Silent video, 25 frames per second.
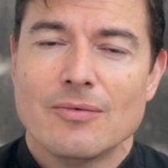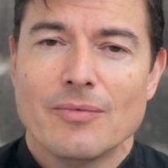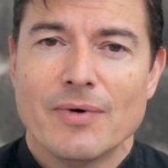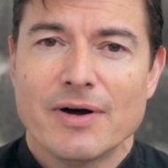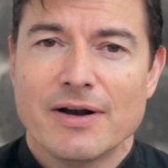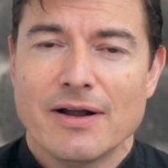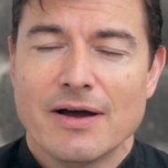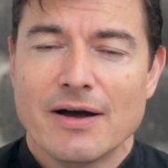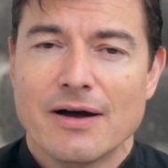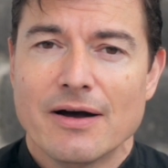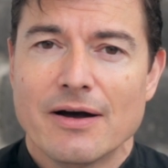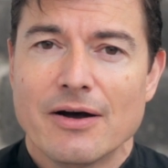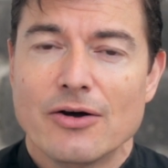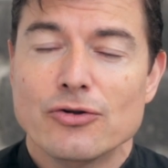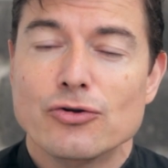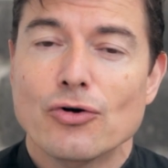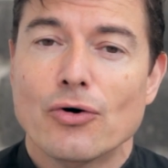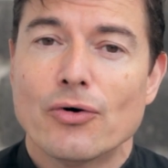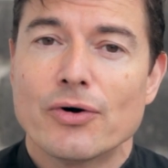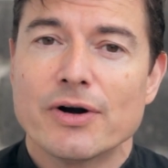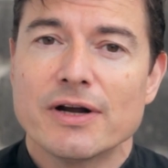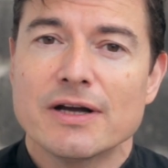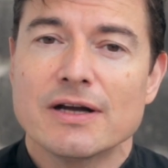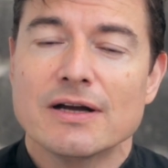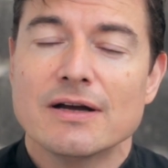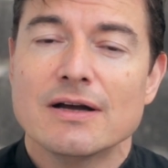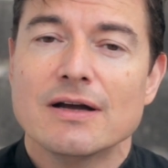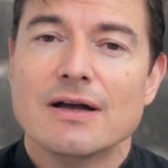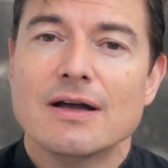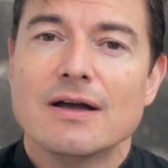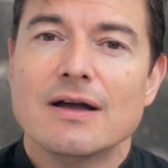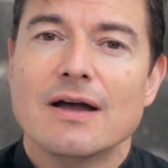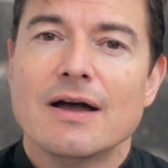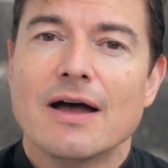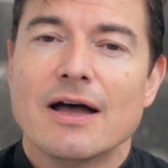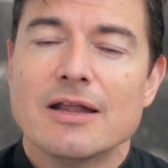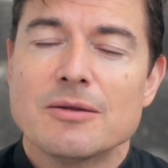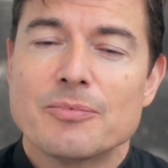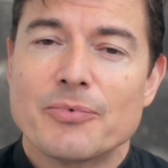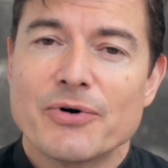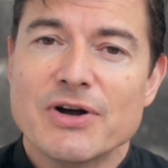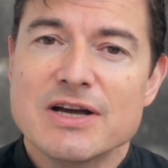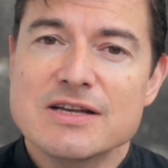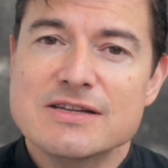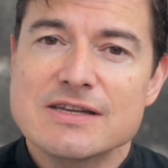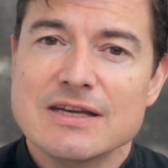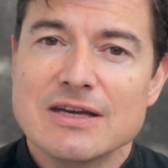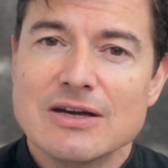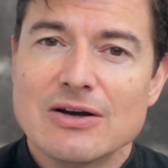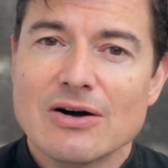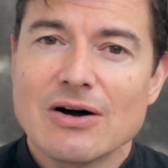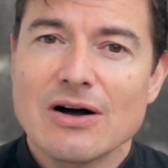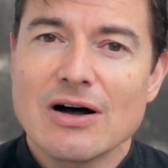where they are adoring and praising